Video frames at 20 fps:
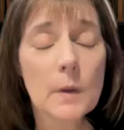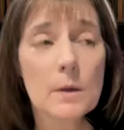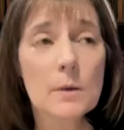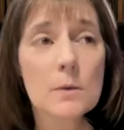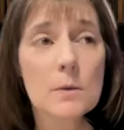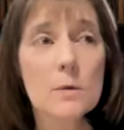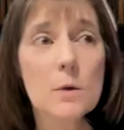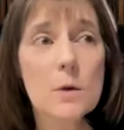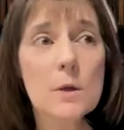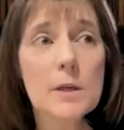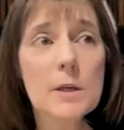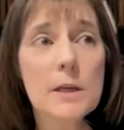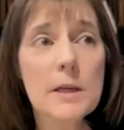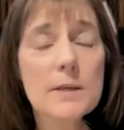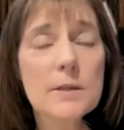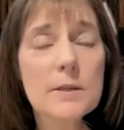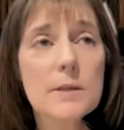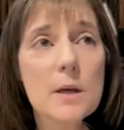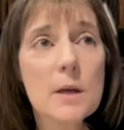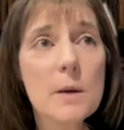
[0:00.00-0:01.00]
So
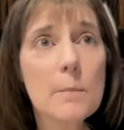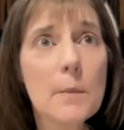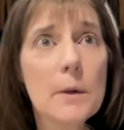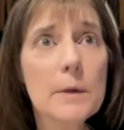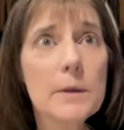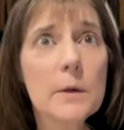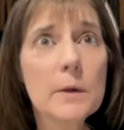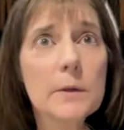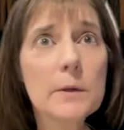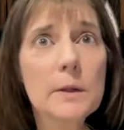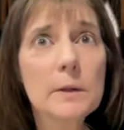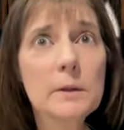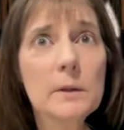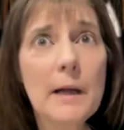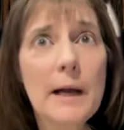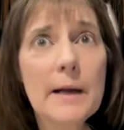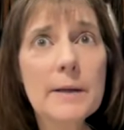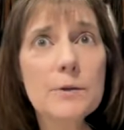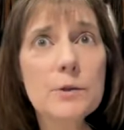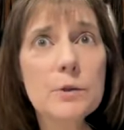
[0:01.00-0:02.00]
Kiss, they're on their
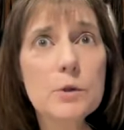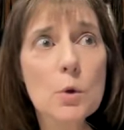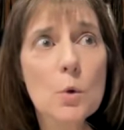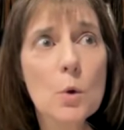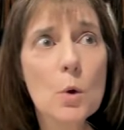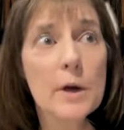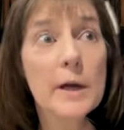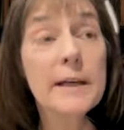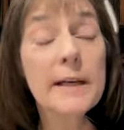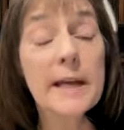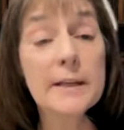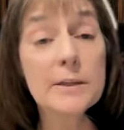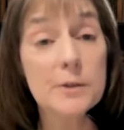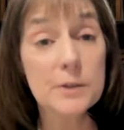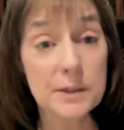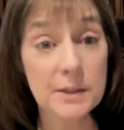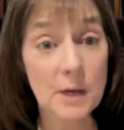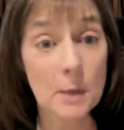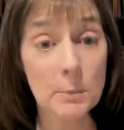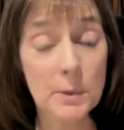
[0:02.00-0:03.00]
last tour. It ends
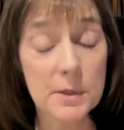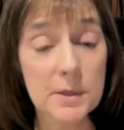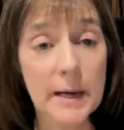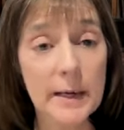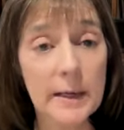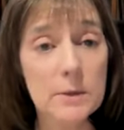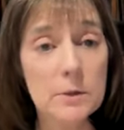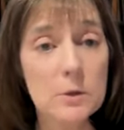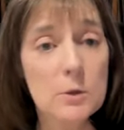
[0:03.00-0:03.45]
December 2nd.